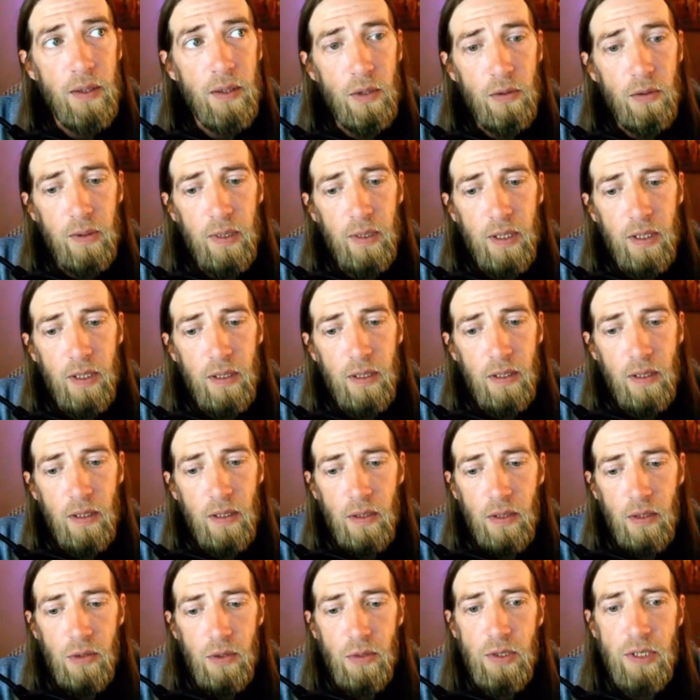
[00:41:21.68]

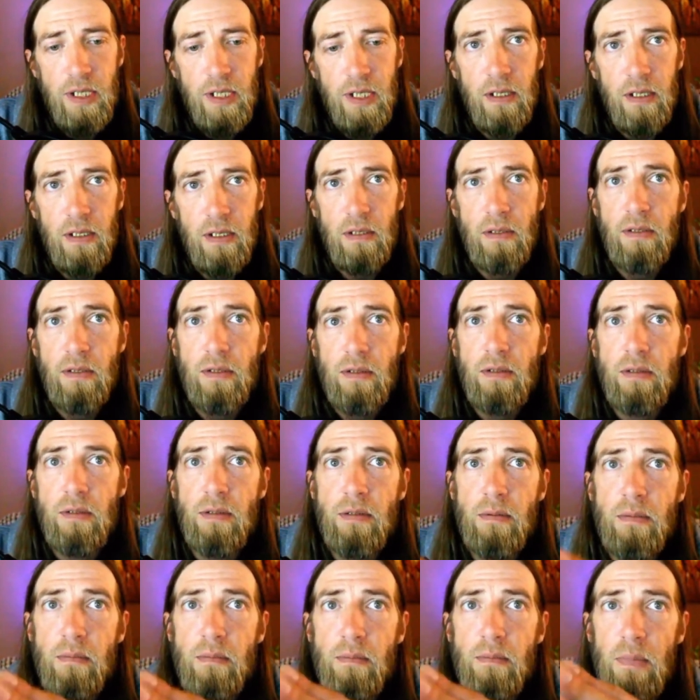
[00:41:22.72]
During those
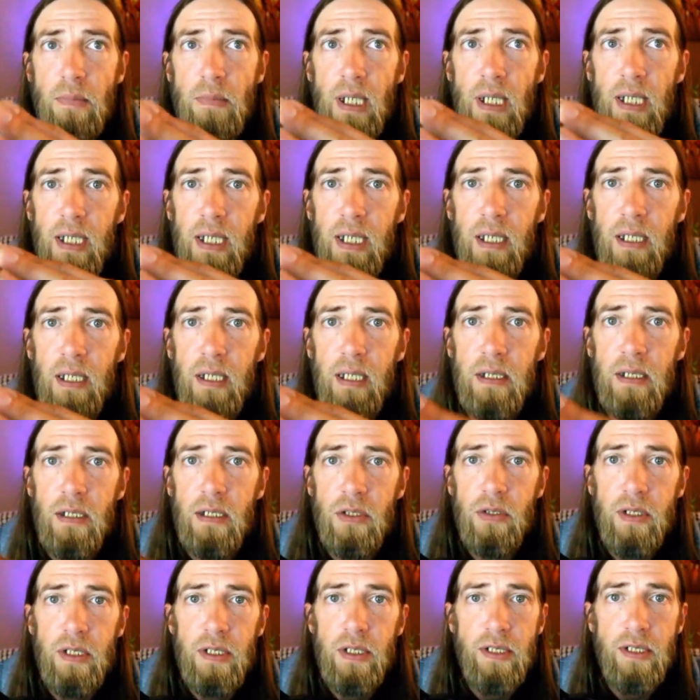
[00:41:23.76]
years, my
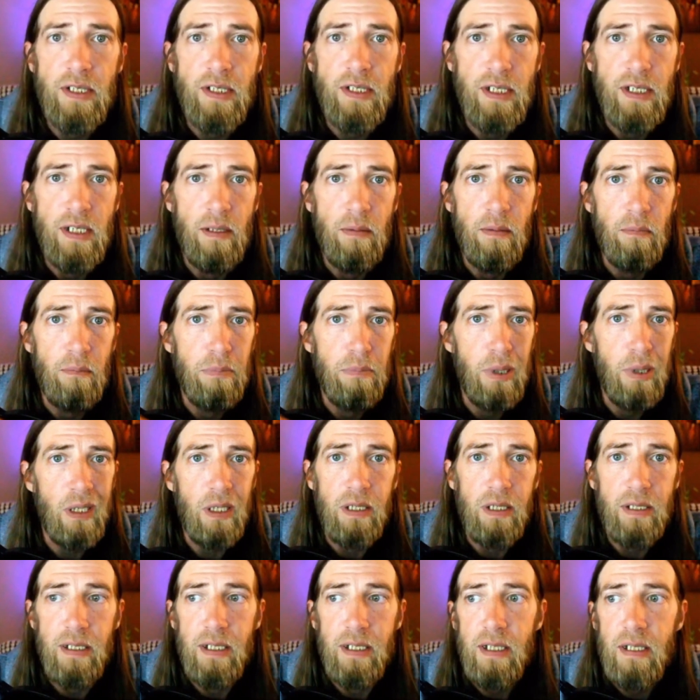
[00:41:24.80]
interests in
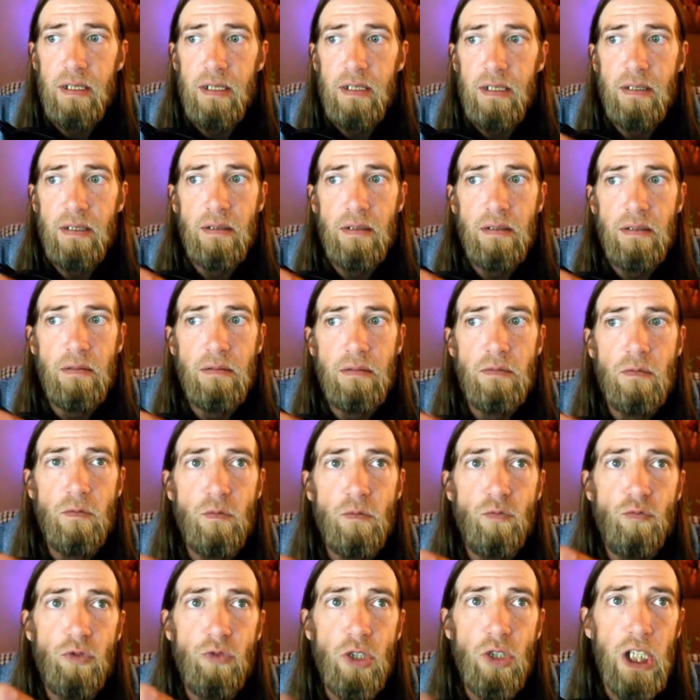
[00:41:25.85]
politics,
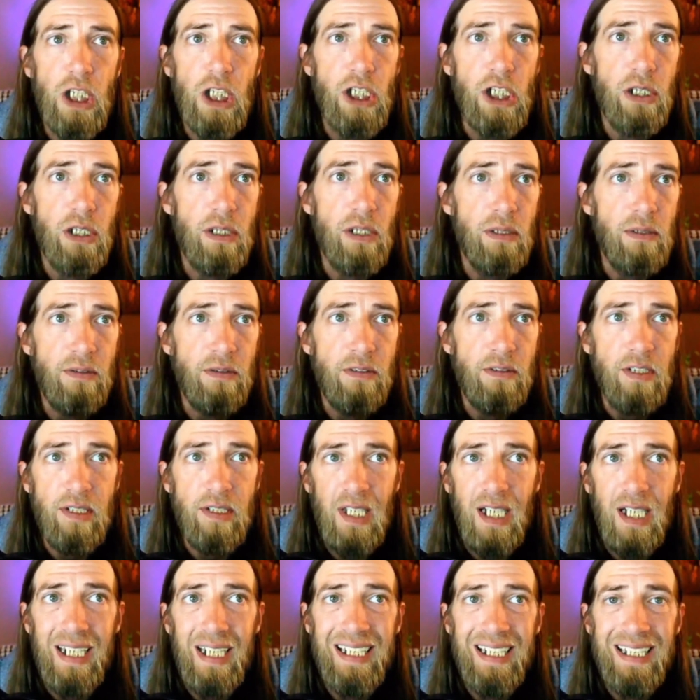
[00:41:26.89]
religion,
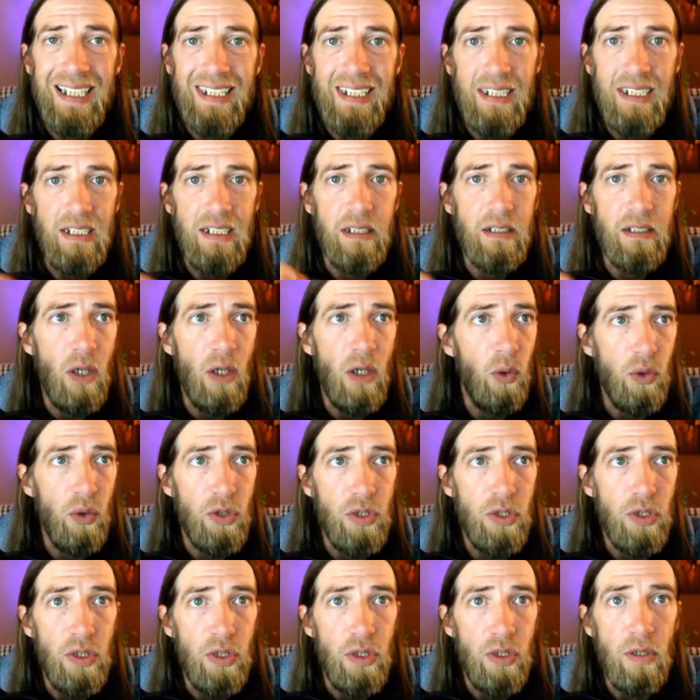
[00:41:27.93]
society,
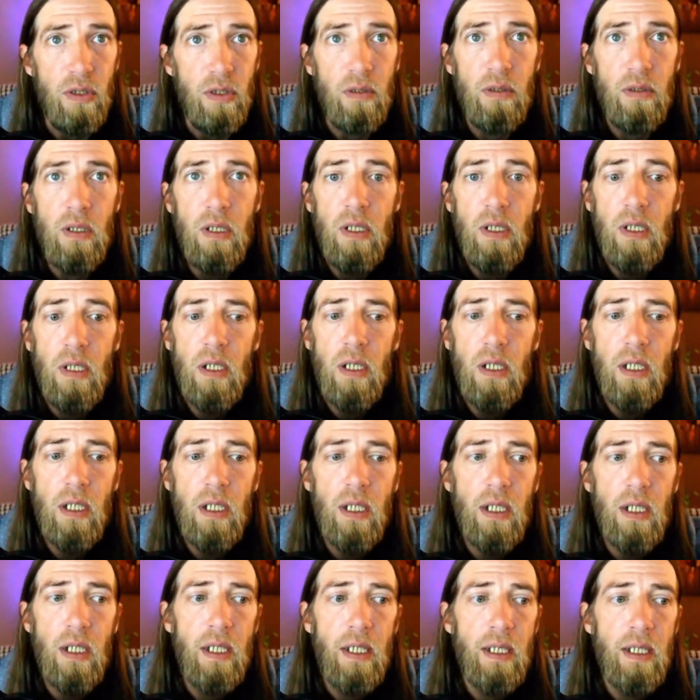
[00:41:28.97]
culture,
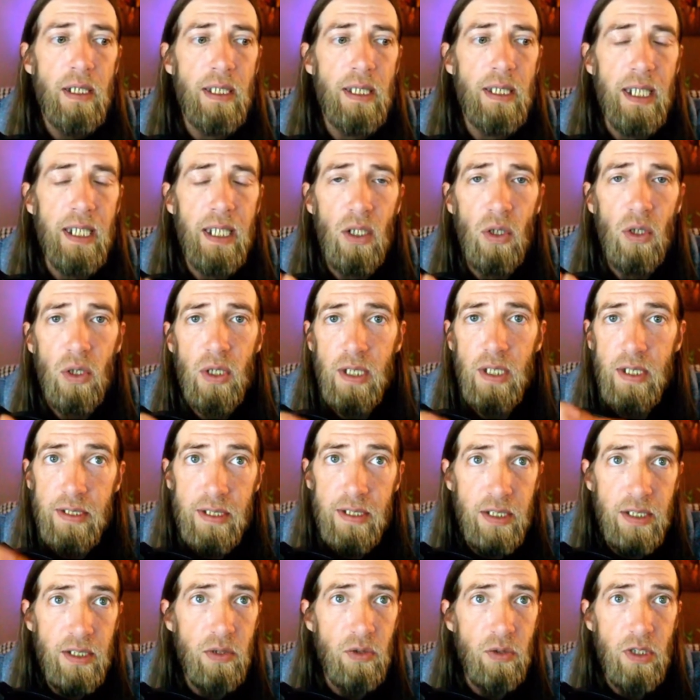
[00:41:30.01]
they all
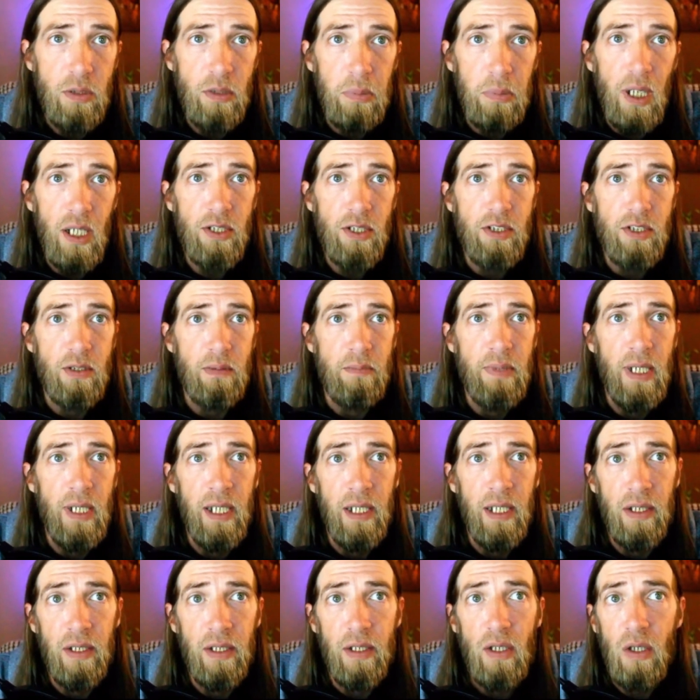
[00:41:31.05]
continued to blossom.
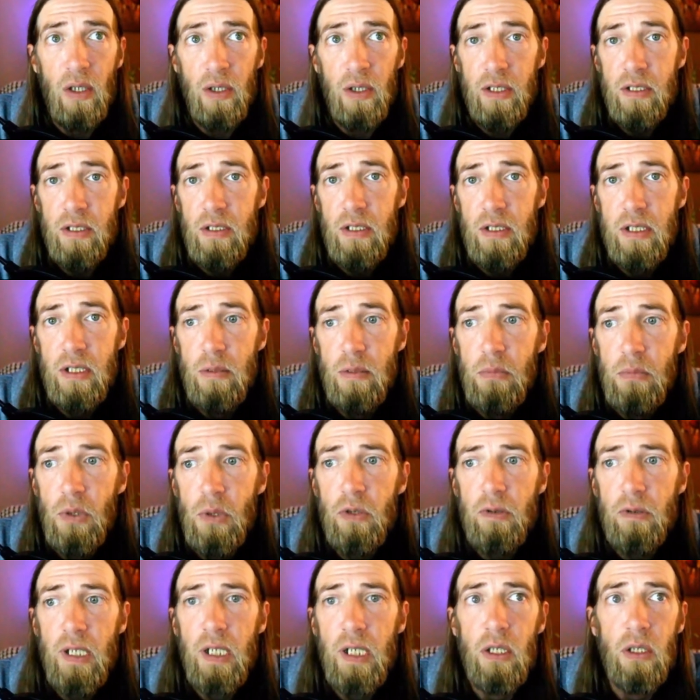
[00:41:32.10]
And honestly, the
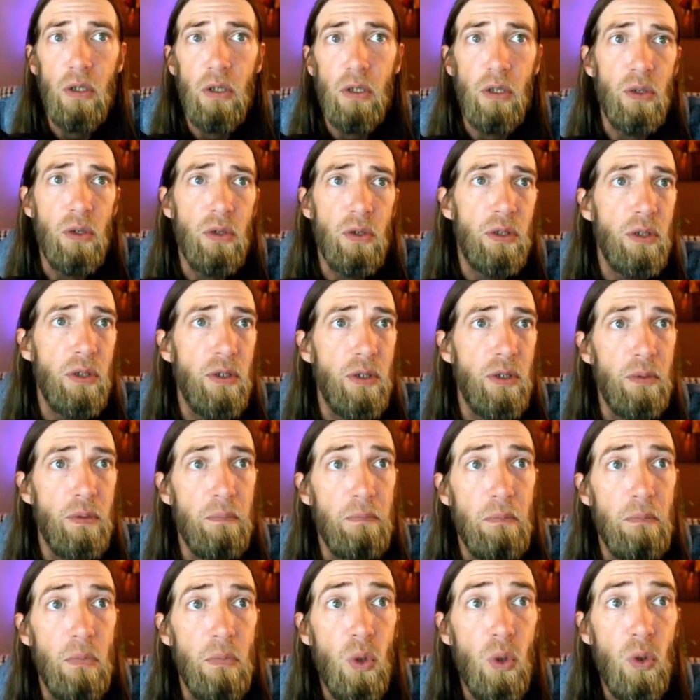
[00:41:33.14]
more I learned,
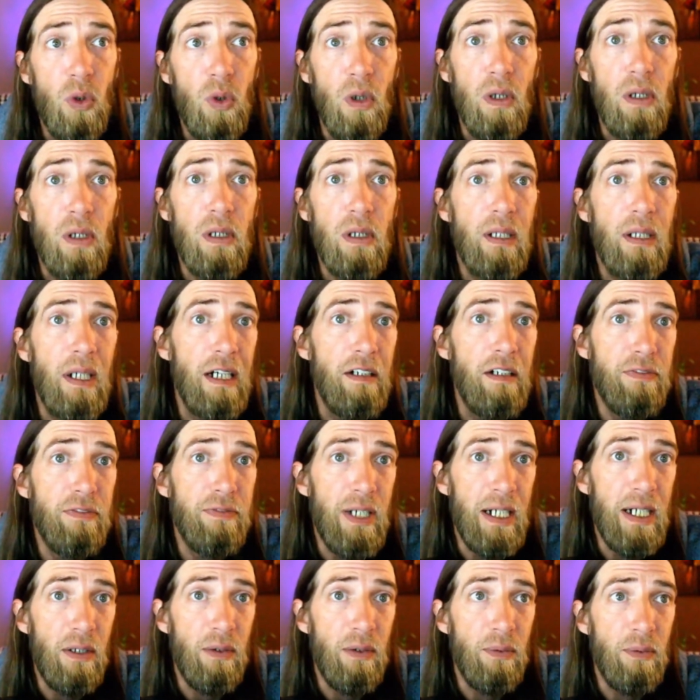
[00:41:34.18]
the more I
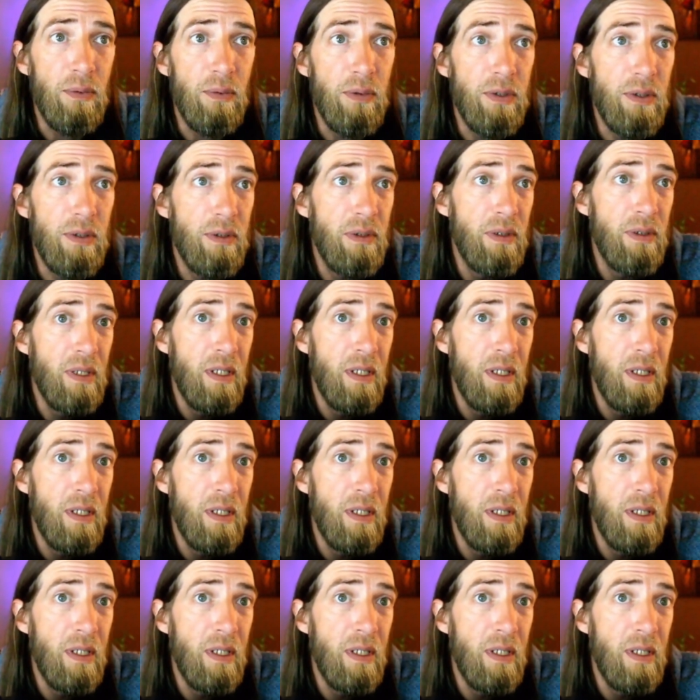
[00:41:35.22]
found